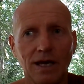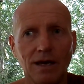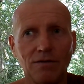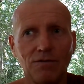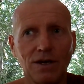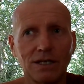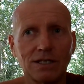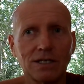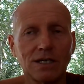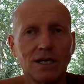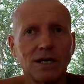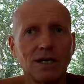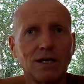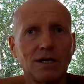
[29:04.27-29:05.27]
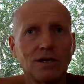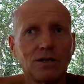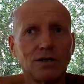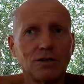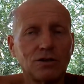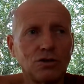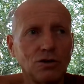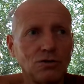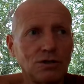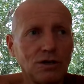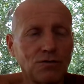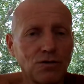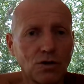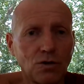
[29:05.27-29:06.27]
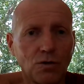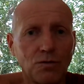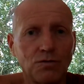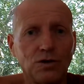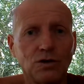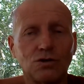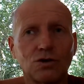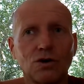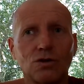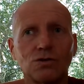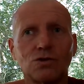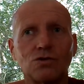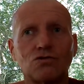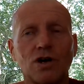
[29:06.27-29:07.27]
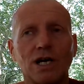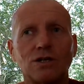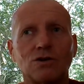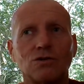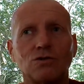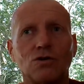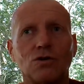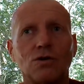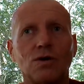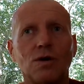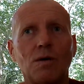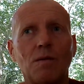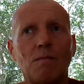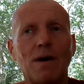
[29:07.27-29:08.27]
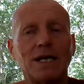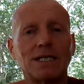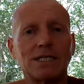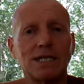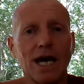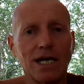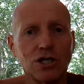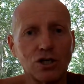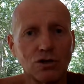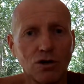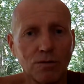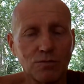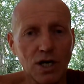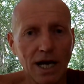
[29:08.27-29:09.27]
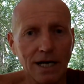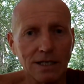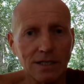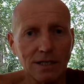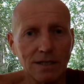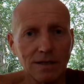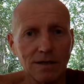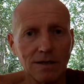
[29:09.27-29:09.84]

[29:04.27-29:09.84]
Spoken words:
If it's too difficult for you to concentrate on your meditation object